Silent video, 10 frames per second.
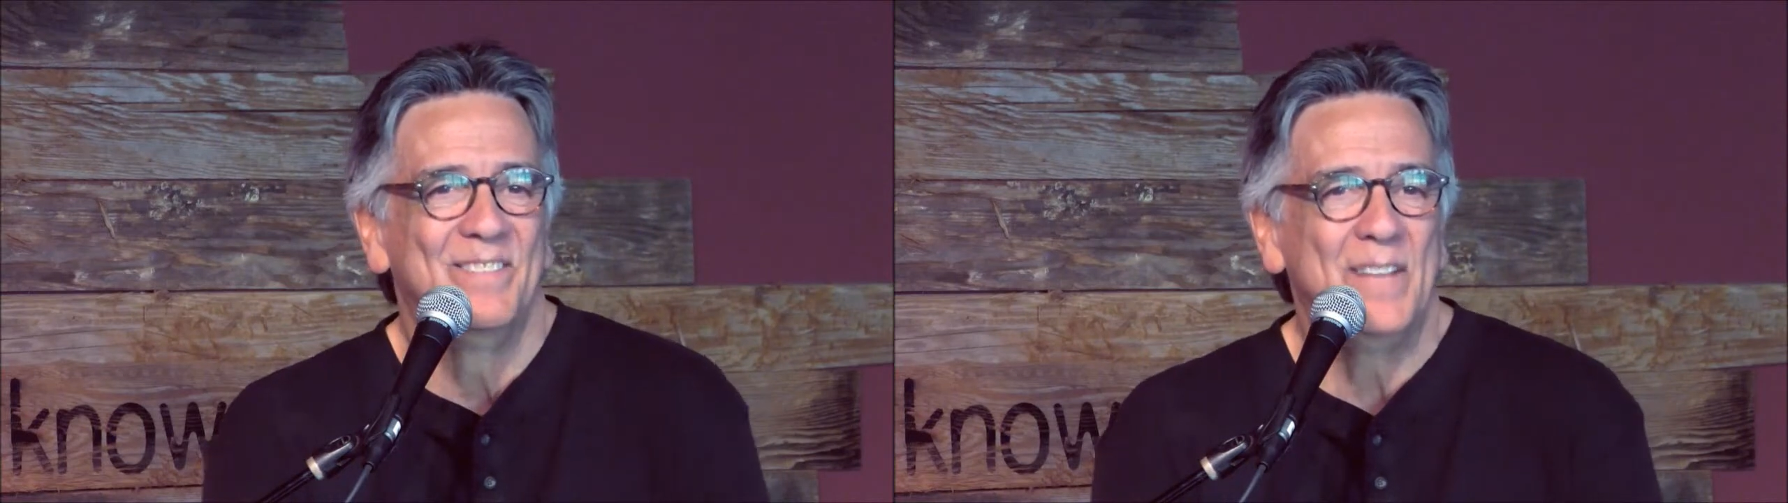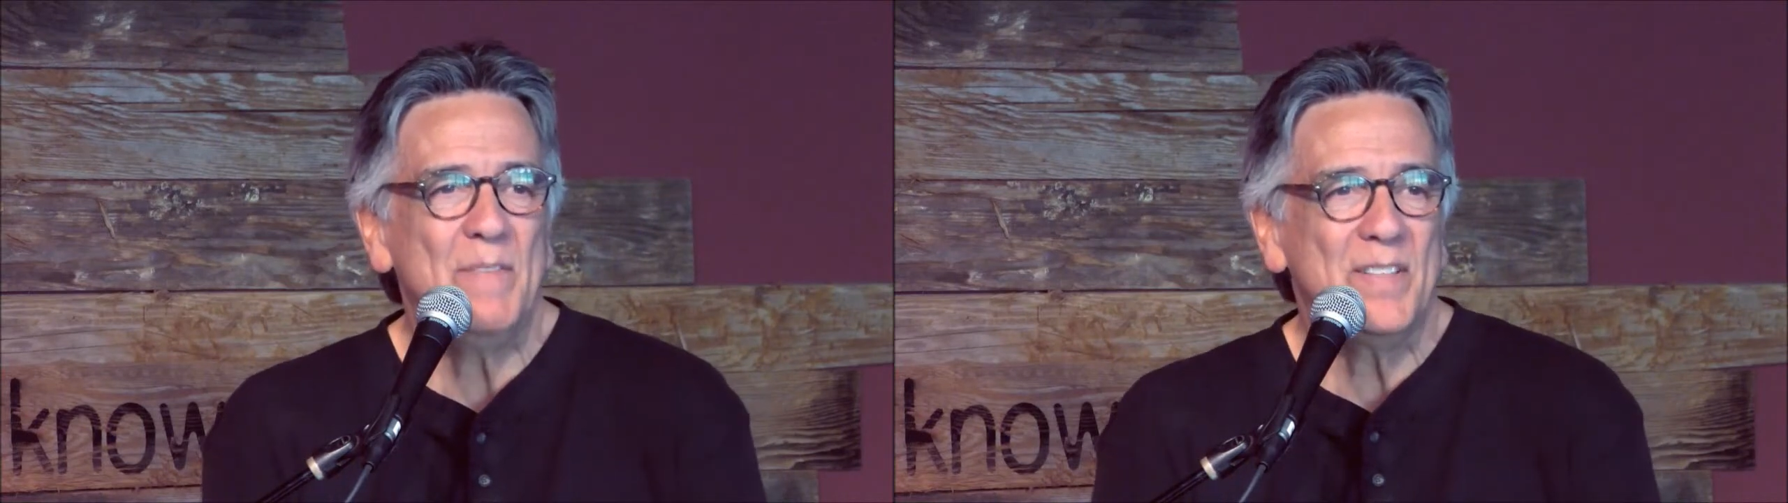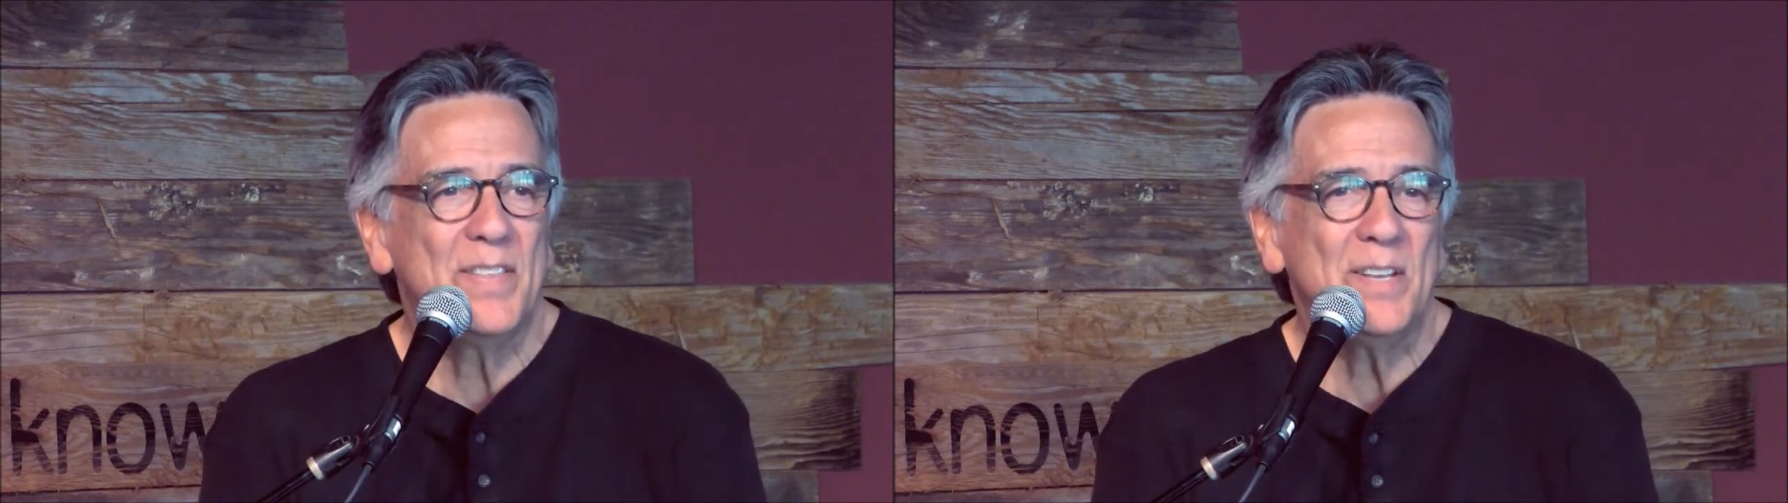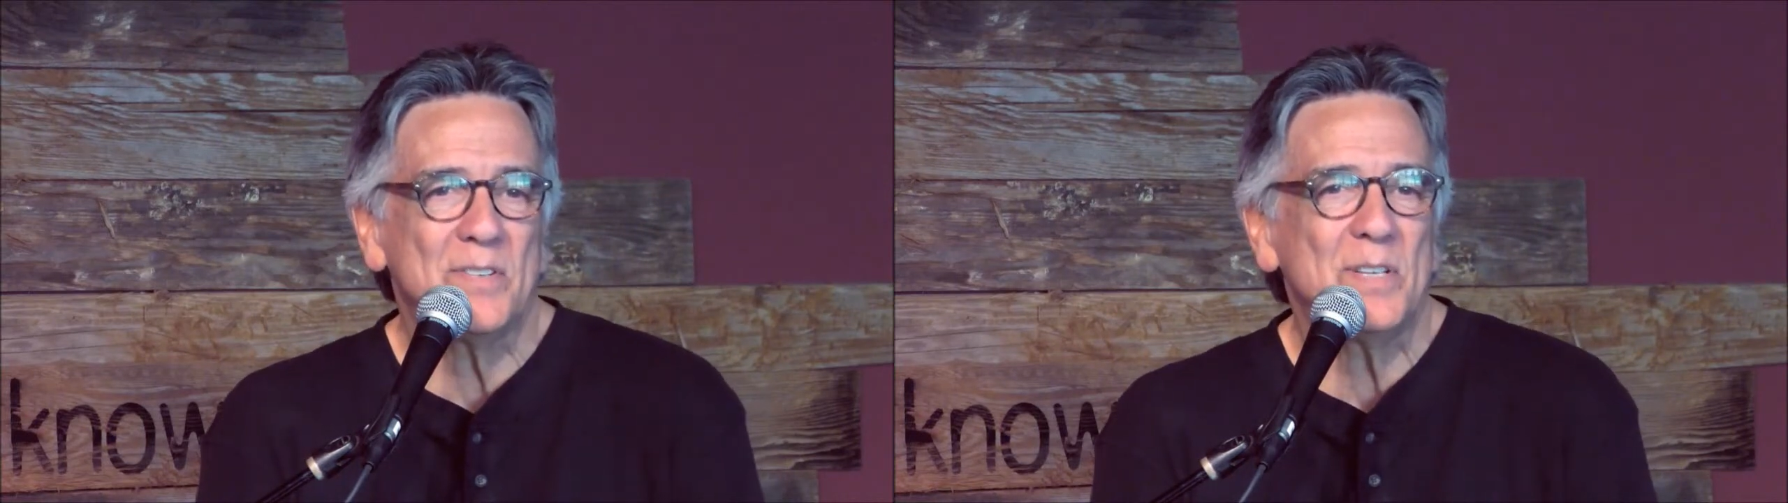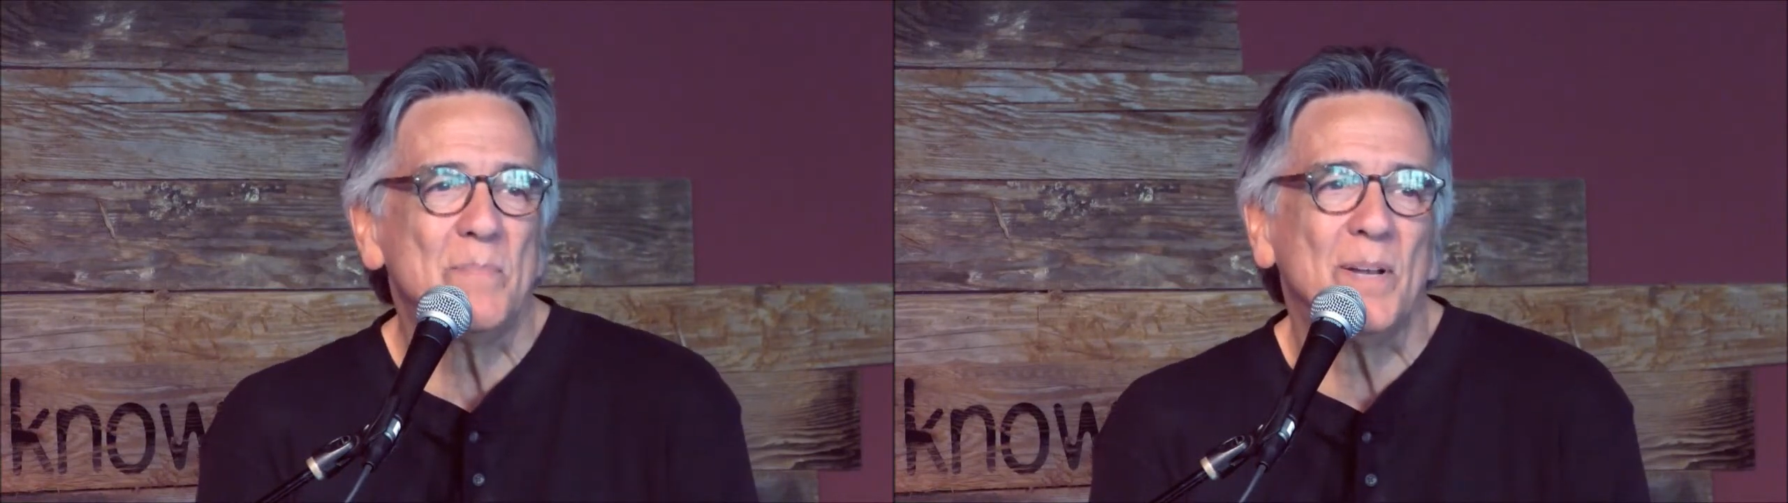Maybe you think
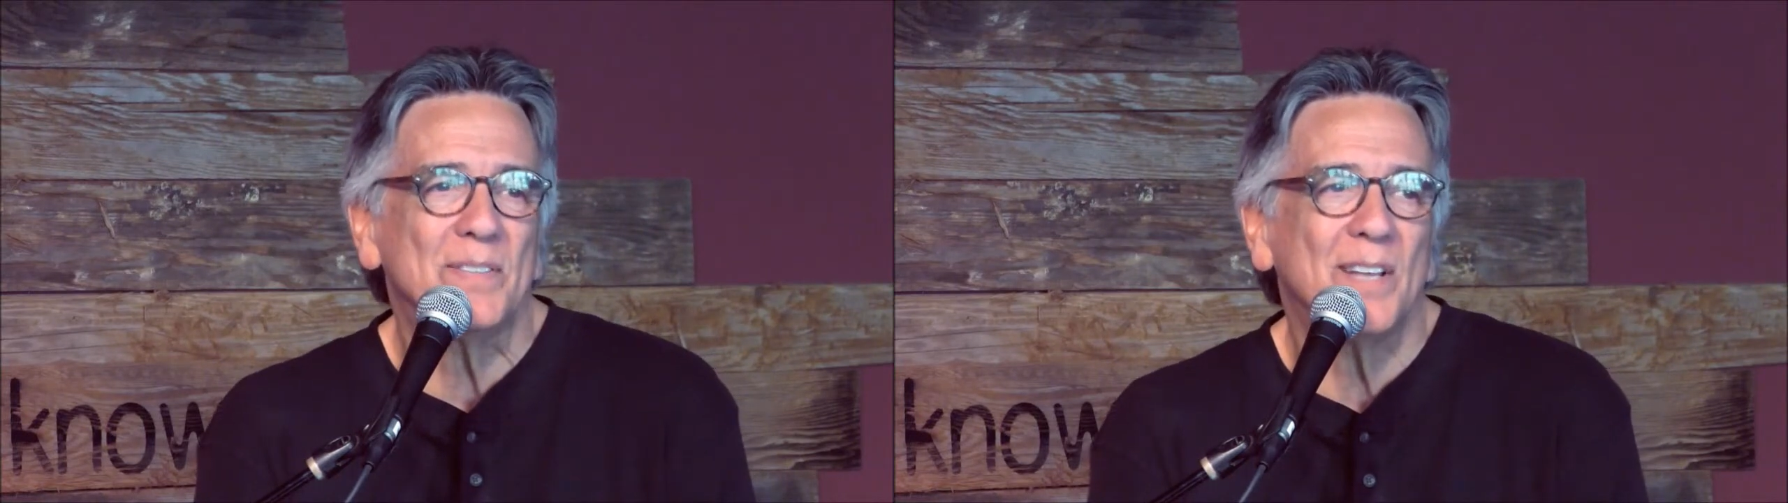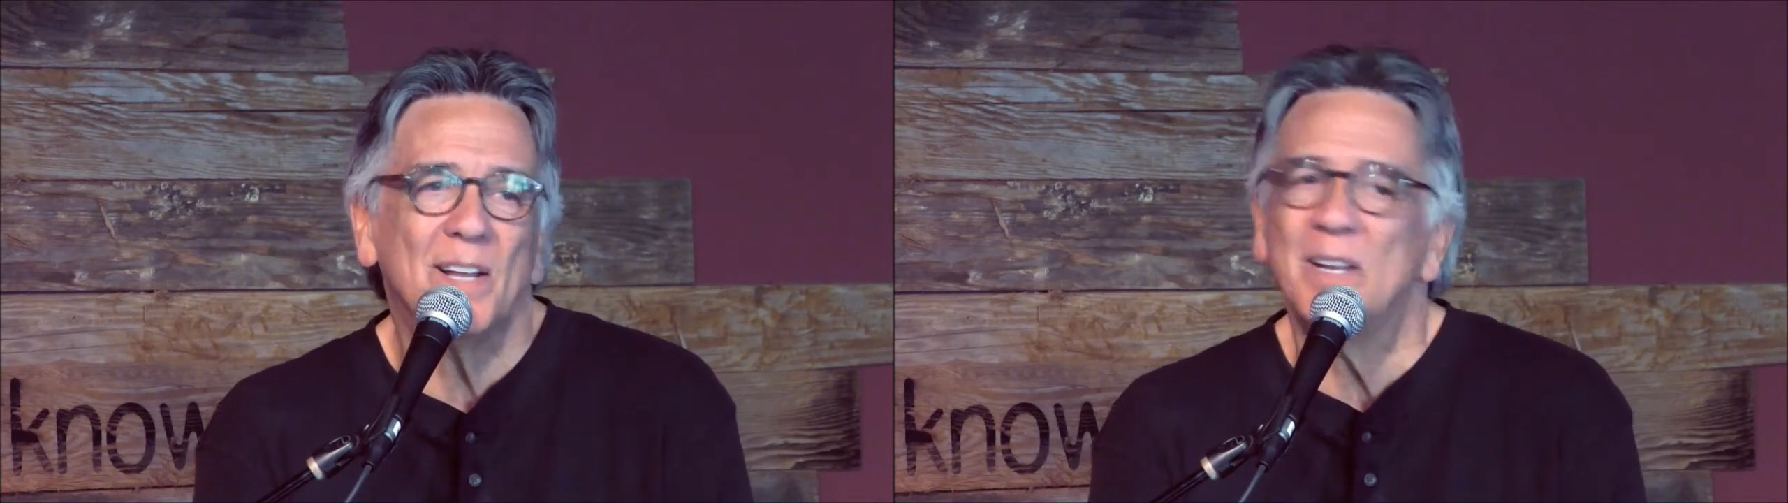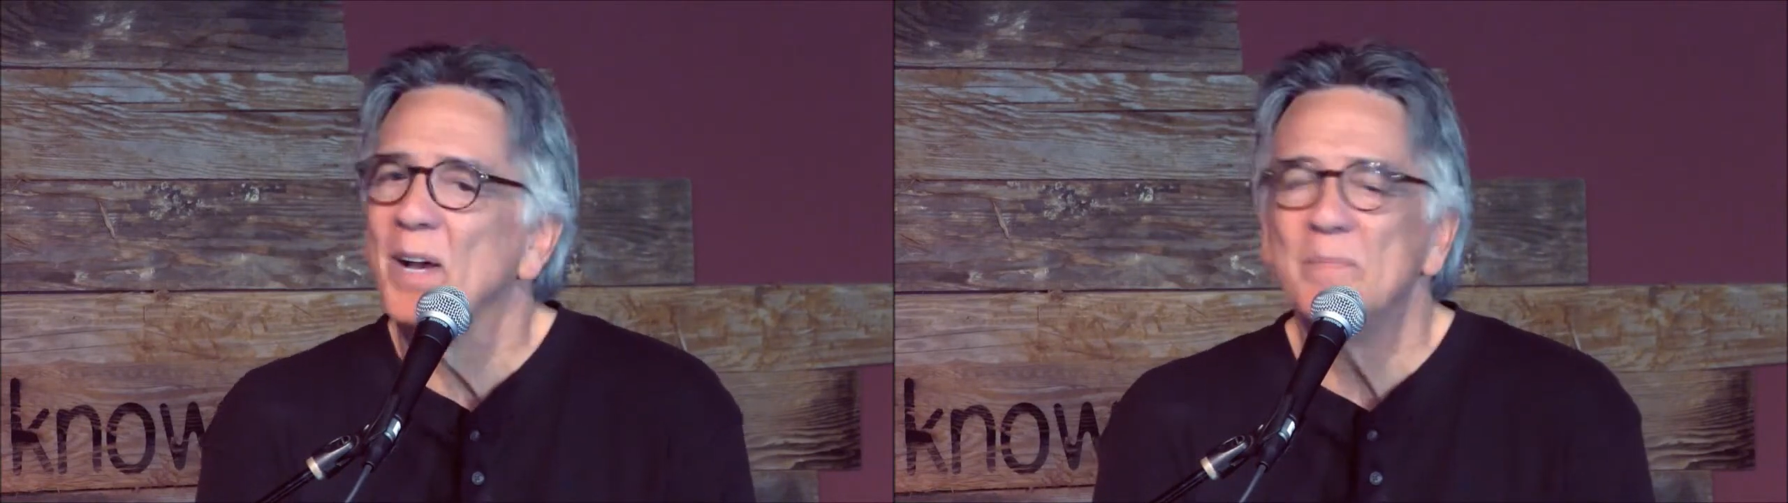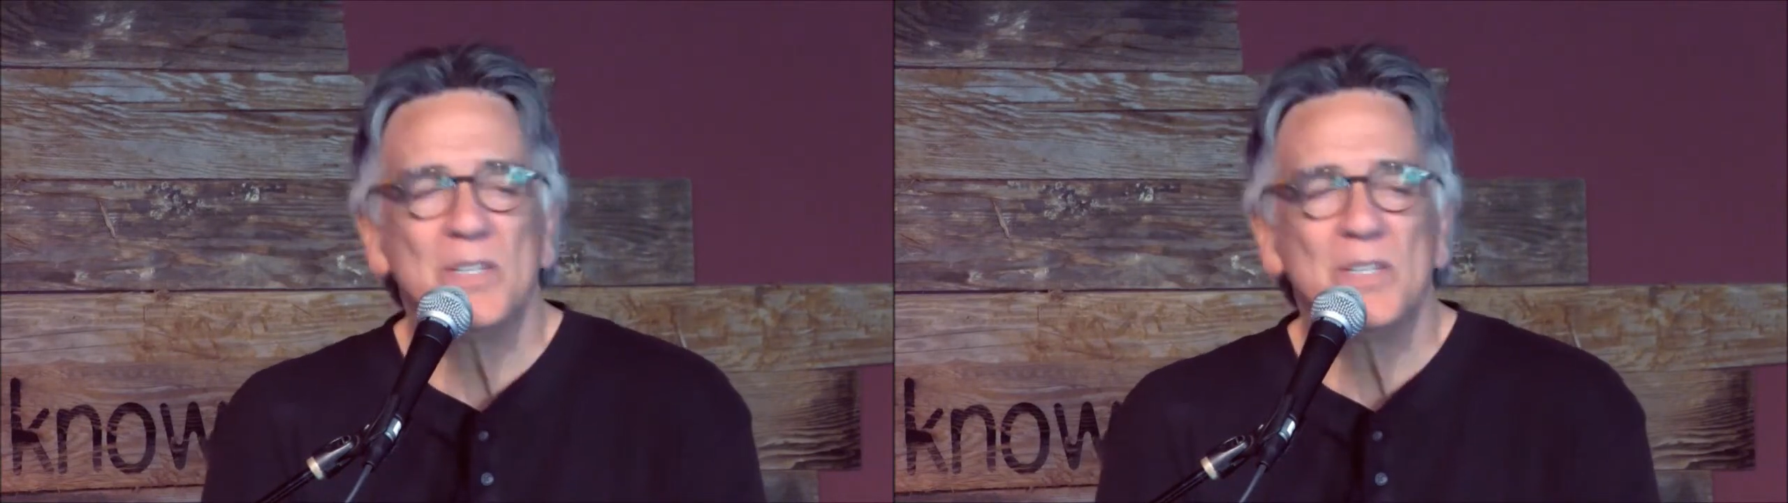your seatbelt's on,